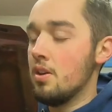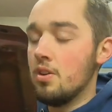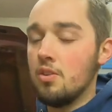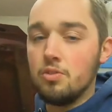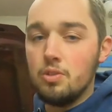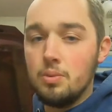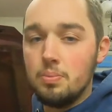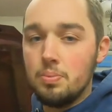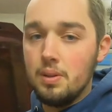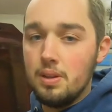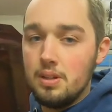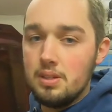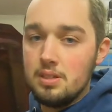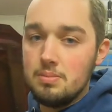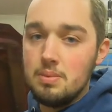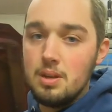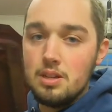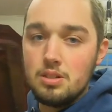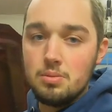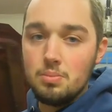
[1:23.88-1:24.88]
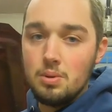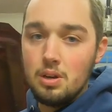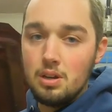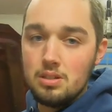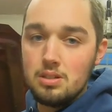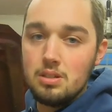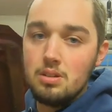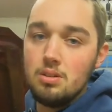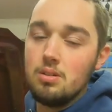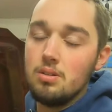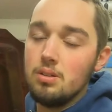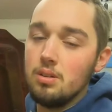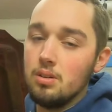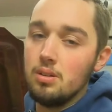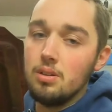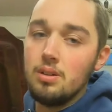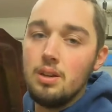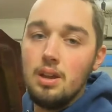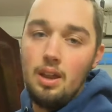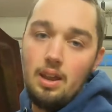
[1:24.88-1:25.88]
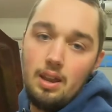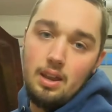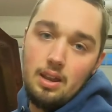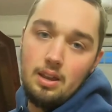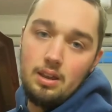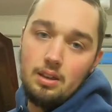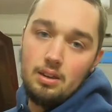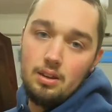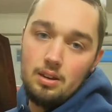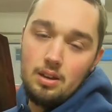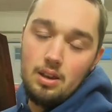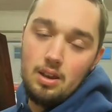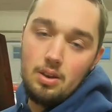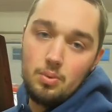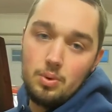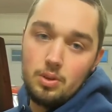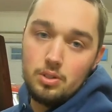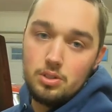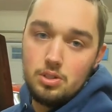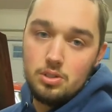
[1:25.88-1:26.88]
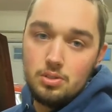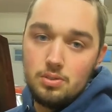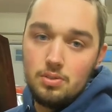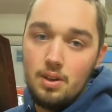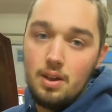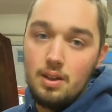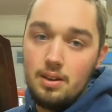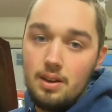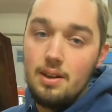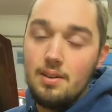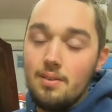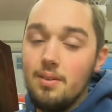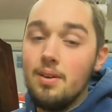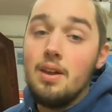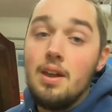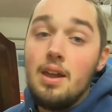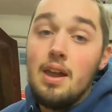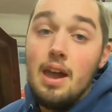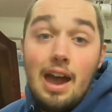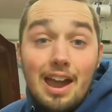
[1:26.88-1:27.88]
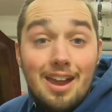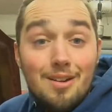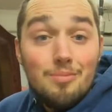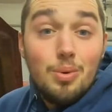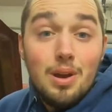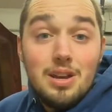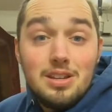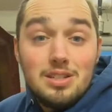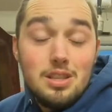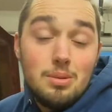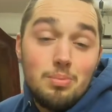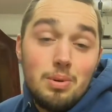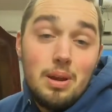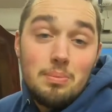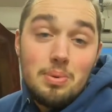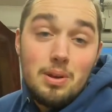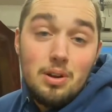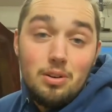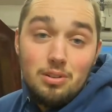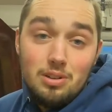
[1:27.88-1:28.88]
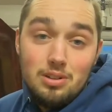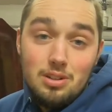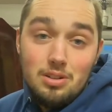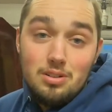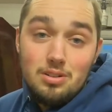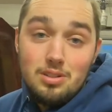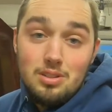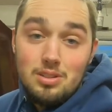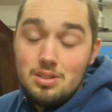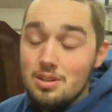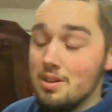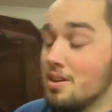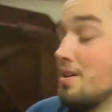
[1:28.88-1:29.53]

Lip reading: replaced the master brake cylinder, and it worked just fine now. I have brakes and the brake pedal returns.